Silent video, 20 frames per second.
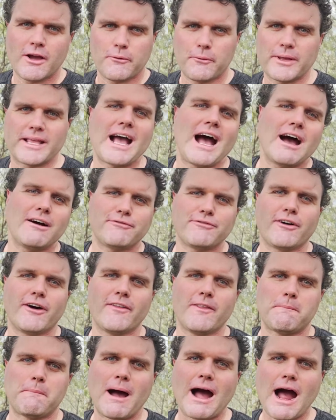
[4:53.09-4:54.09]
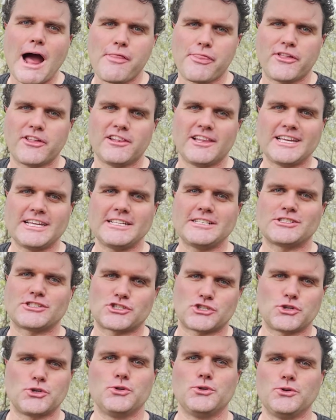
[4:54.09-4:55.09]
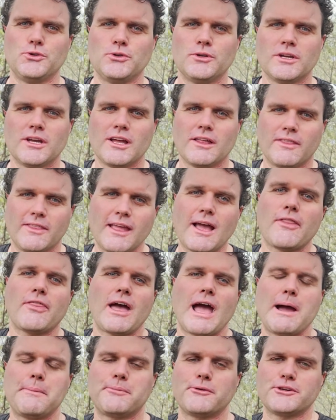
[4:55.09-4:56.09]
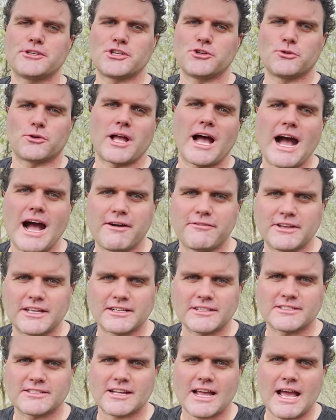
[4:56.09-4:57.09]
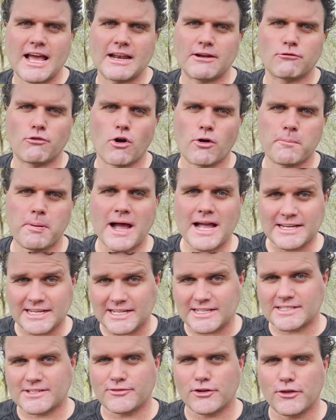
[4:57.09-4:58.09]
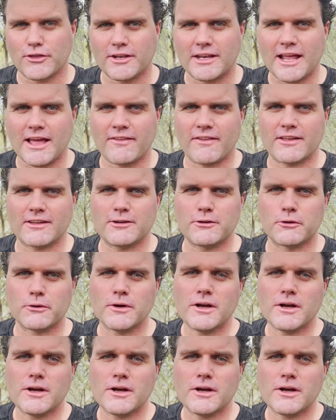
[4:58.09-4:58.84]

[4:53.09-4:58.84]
We can't find the path that leads to the other Aboriginal carvings and rock paintings further down the hill.